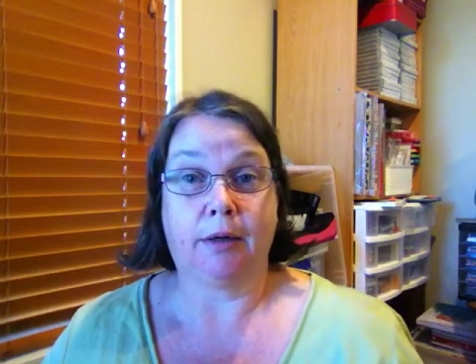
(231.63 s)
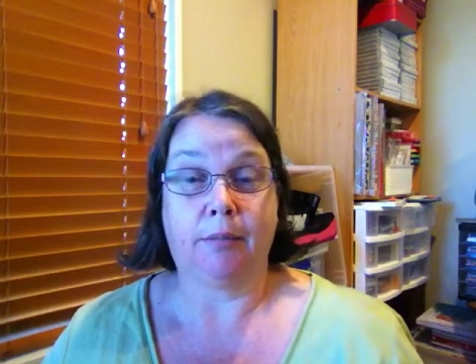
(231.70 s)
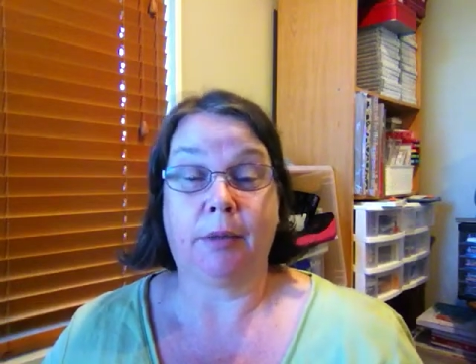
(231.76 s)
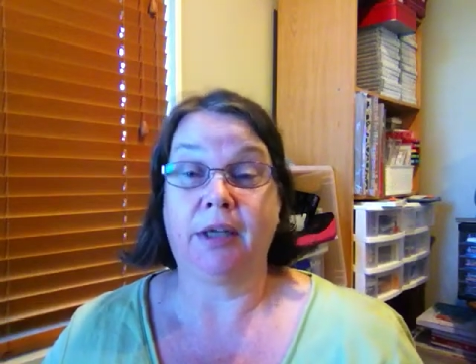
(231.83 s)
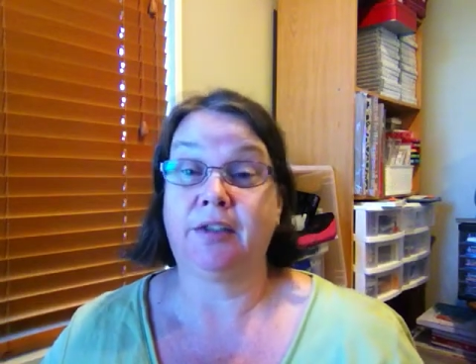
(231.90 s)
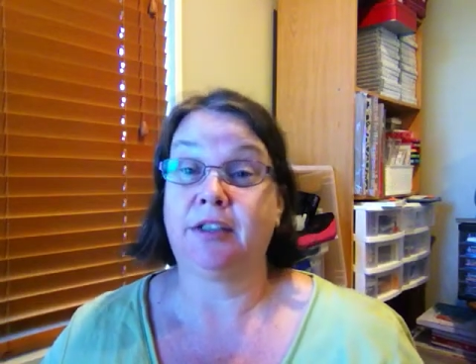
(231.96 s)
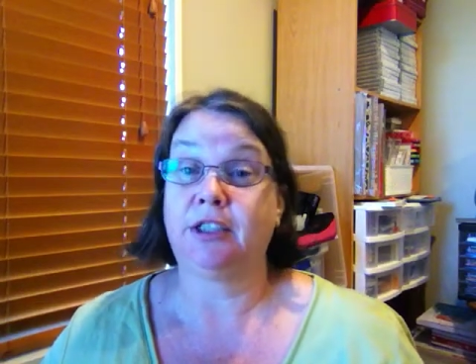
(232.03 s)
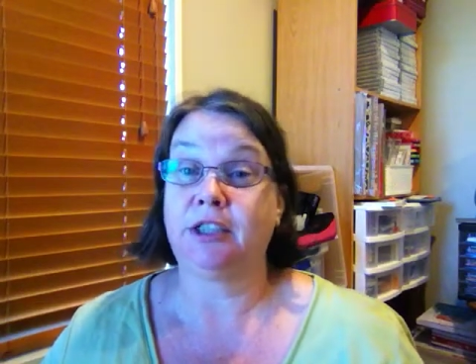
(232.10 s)

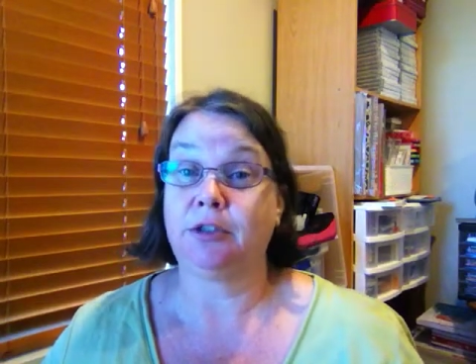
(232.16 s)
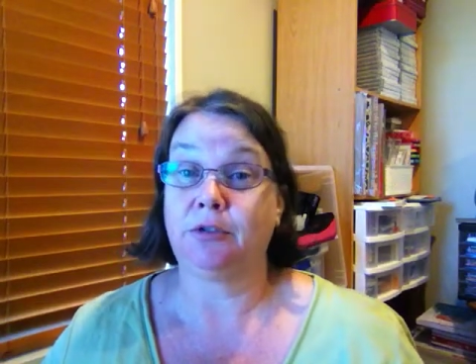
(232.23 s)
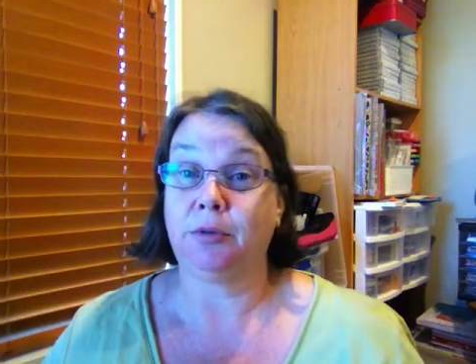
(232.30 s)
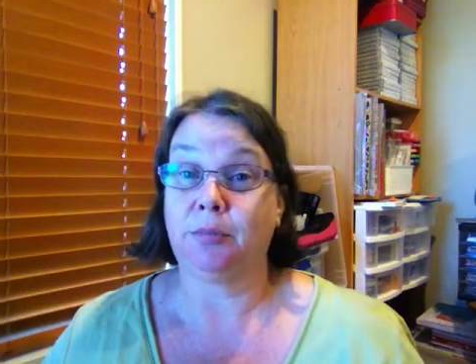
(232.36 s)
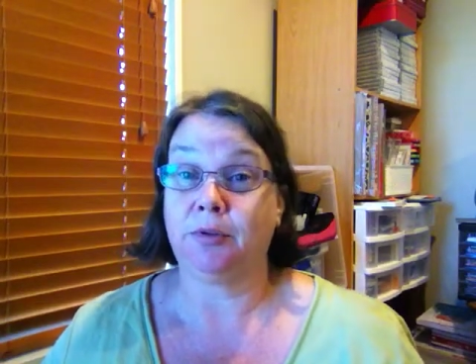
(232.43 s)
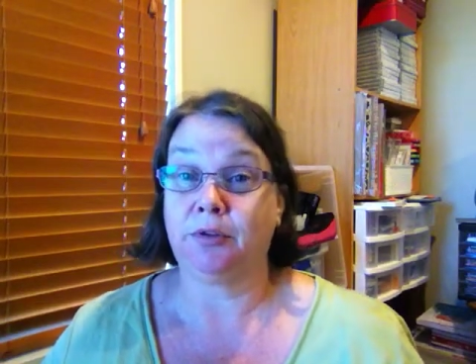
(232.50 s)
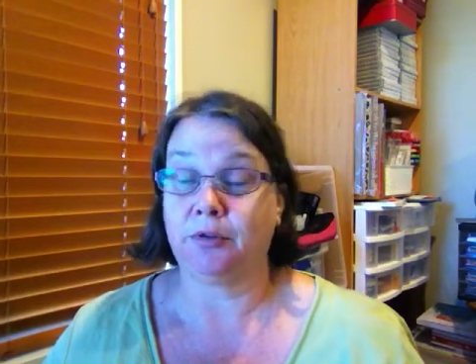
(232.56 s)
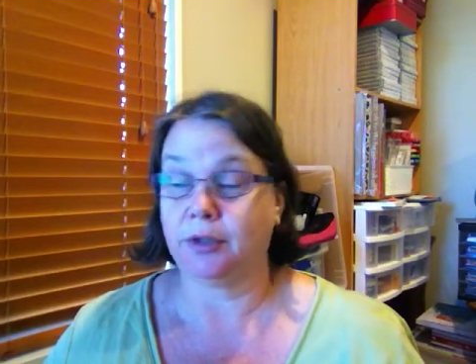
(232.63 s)
my stitchy
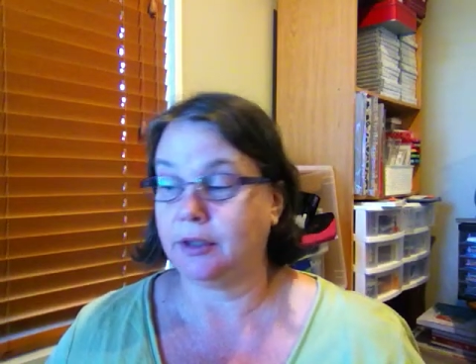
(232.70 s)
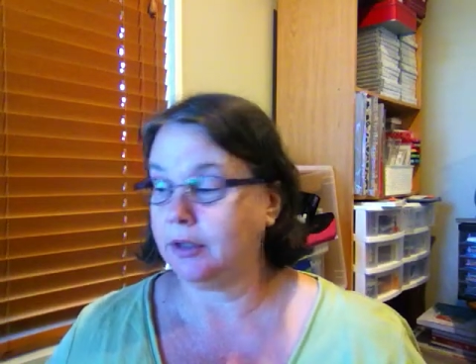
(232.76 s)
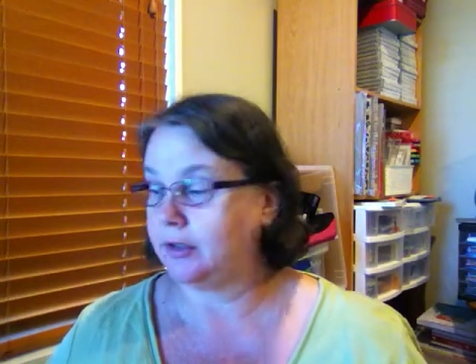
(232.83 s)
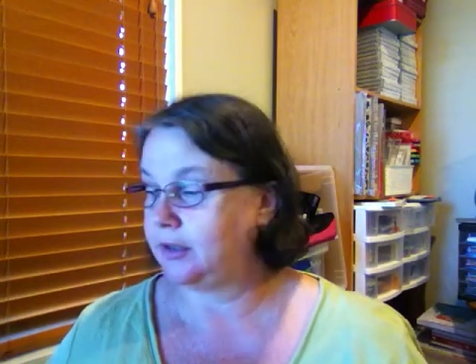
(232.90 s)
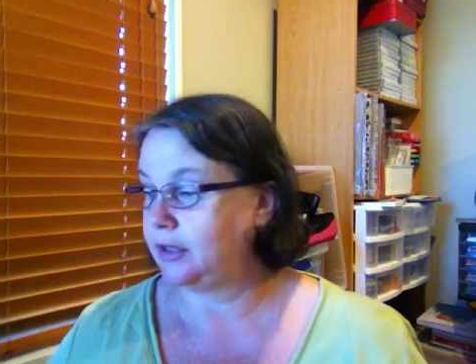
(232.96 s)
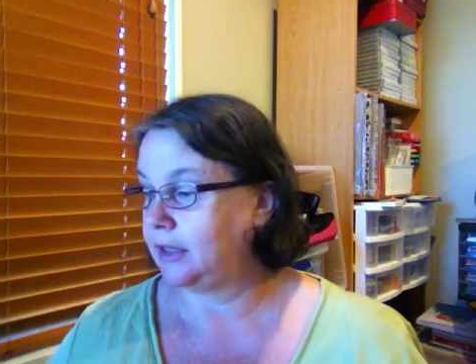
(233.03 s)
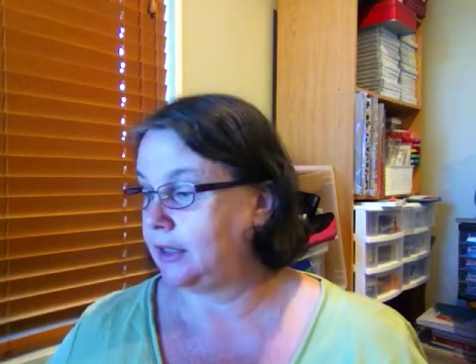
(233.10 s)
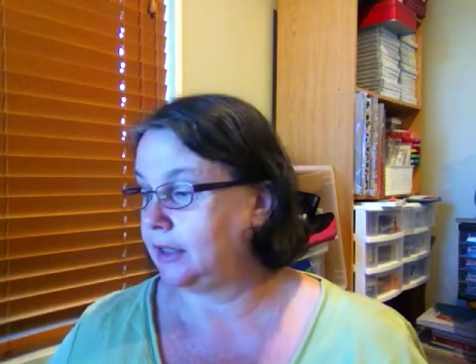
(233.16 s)
group is doing
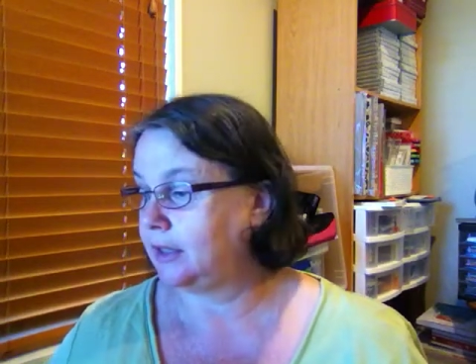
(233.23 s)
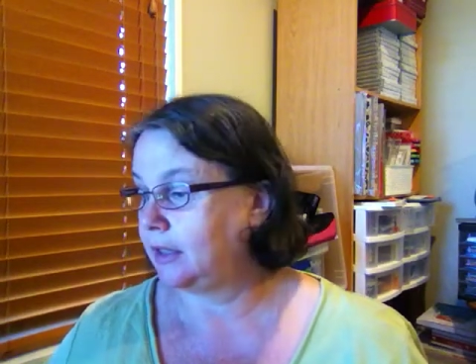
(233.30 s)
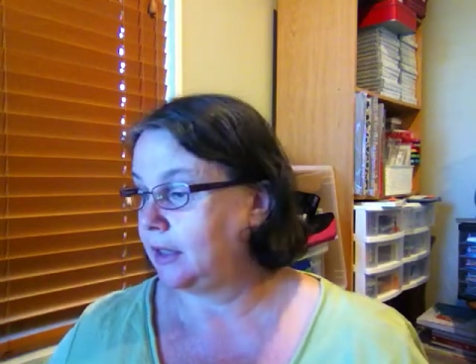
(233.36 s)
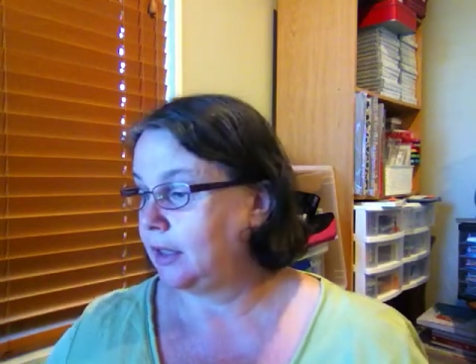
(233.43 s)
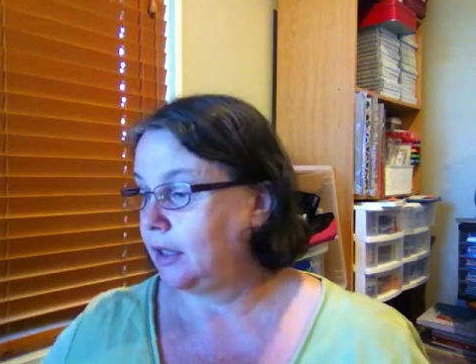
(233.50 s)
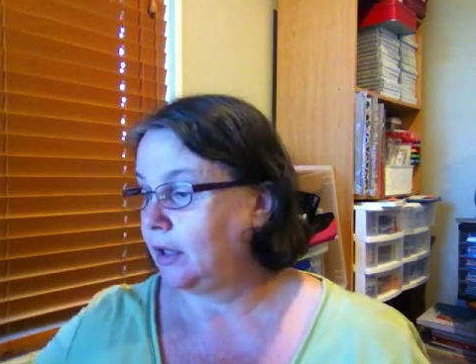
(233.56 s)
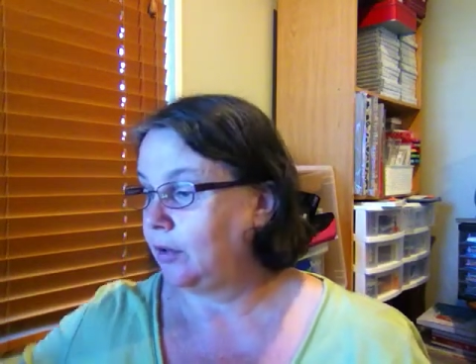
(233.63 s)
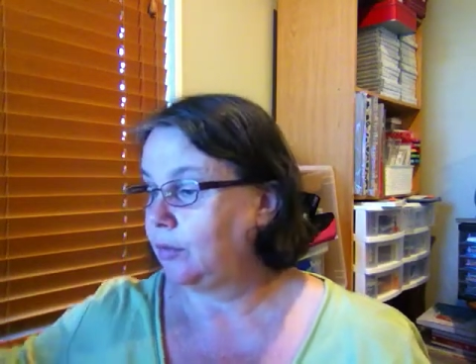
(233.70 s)
this year,
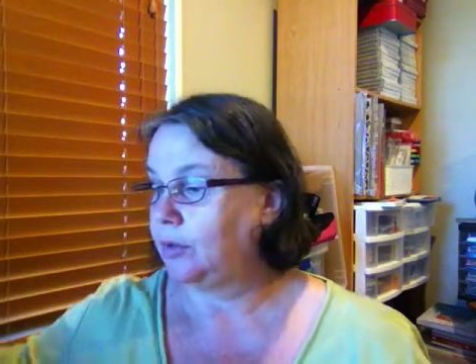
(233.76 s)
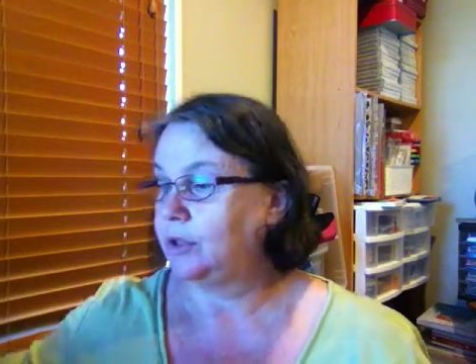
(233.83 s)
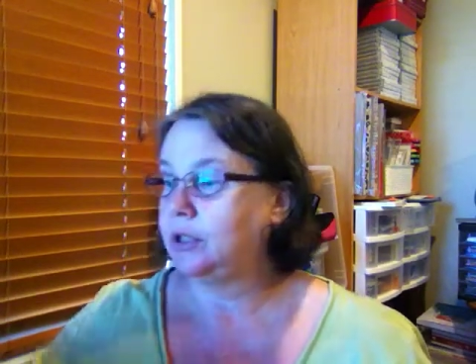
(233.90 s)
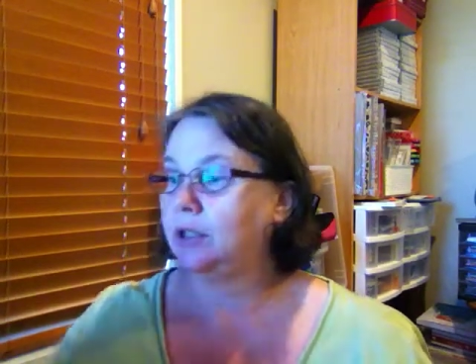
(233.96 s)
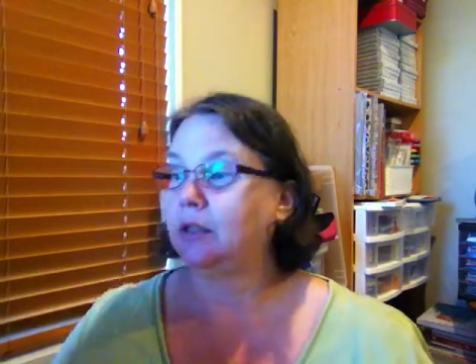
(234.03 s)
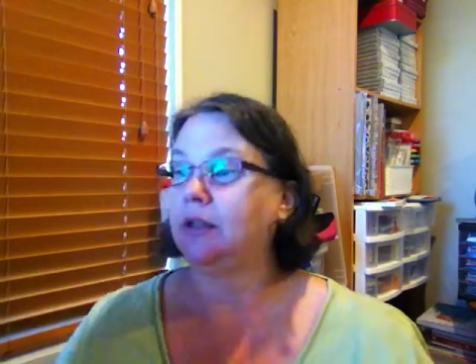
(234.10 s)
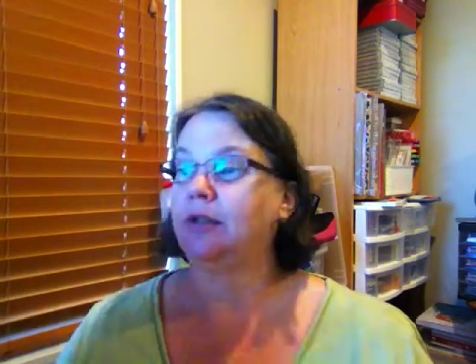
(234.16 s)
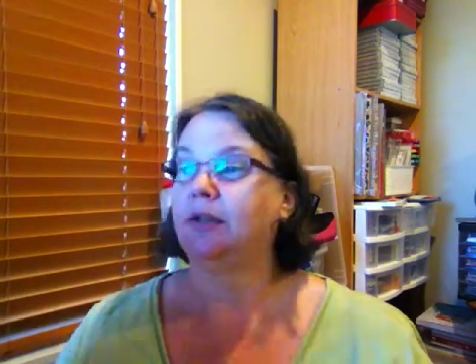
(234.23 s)

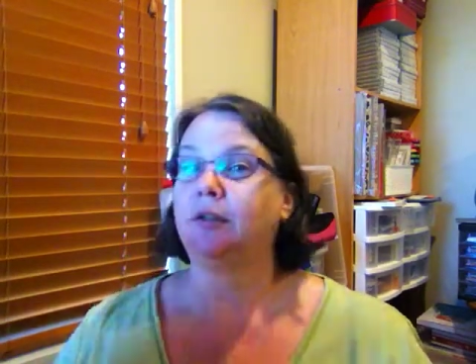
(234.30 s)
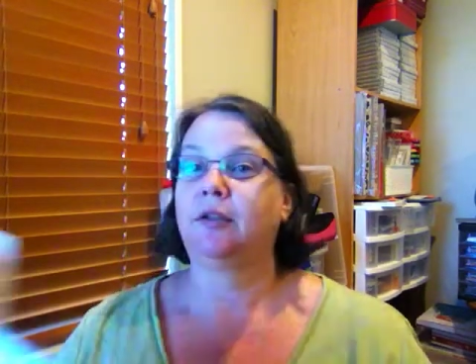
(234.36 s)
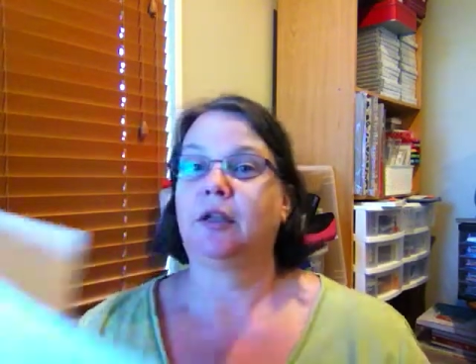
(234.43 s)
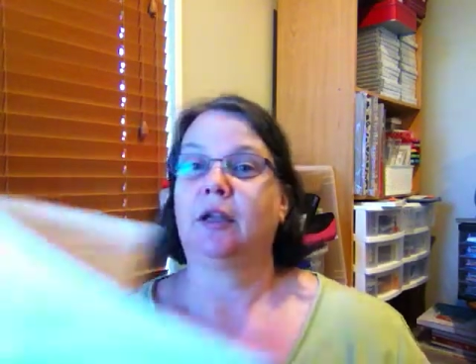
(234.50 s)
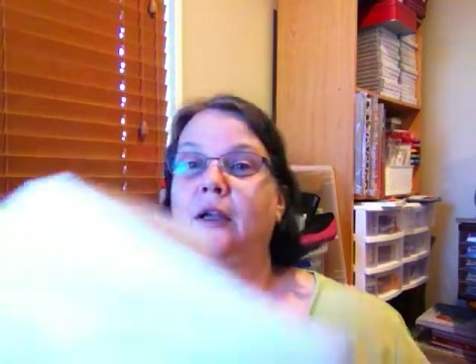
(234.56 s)
which is